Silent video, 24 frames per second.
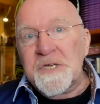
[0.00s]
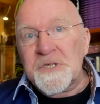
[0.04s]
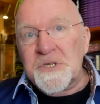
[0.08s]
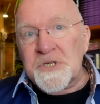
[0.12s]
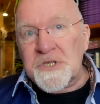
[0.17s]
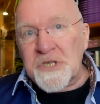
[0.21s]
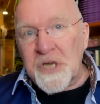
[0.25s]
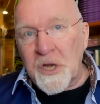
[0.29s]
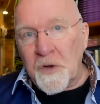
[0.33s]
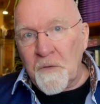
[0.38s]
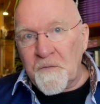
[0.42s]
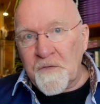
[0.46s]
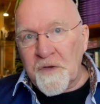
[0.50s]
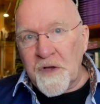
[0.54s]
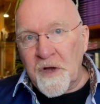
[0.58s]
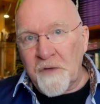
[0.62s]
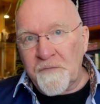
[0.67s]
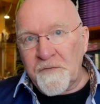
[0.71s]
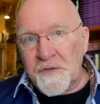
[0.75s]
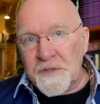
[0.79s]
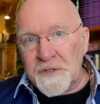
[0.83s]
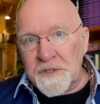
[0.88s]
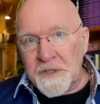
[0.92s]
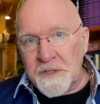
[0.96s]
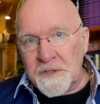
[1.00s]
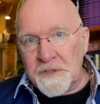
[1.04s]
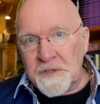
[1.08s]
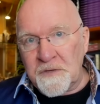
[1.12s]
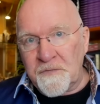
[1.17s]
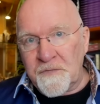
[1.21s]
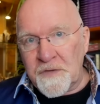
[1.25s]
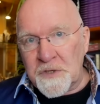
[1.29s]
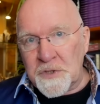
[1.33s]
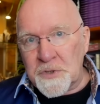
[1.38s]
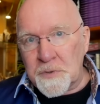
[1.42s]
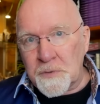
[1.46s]
self-governed
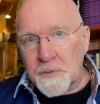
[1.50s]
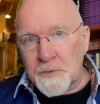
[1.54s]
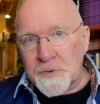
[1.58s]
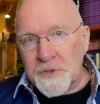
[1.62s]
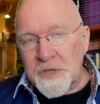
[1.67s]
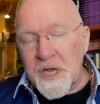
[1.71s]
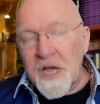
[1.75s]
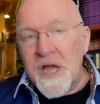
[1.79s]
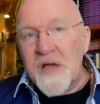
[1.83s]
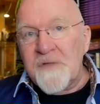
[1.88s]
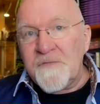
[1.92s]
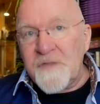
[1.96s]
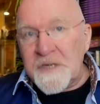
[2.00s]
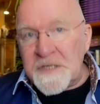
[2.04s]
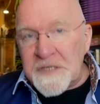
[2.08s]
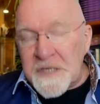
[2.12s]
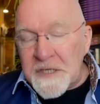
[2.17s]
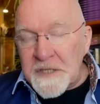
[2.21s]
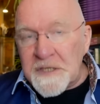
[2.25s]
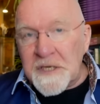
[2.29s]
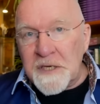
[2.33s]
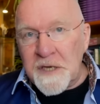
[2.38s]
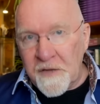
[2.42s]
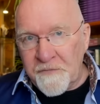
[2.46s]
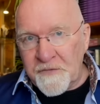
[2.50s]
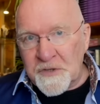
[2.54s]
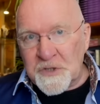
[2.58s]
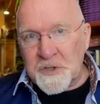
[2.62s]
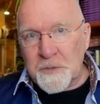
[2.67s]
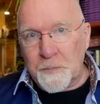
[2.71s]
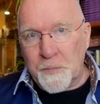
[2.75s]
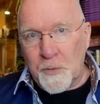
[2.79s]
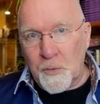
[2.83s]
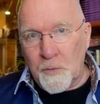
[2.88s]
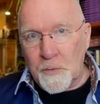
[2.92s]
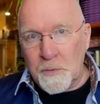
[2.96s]
individuals. This is
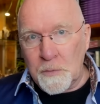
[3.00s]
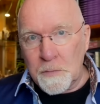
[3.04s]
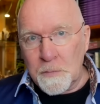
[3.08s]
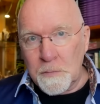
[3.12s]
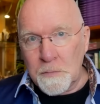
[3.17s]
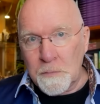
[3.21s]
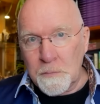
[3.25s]
inevitable.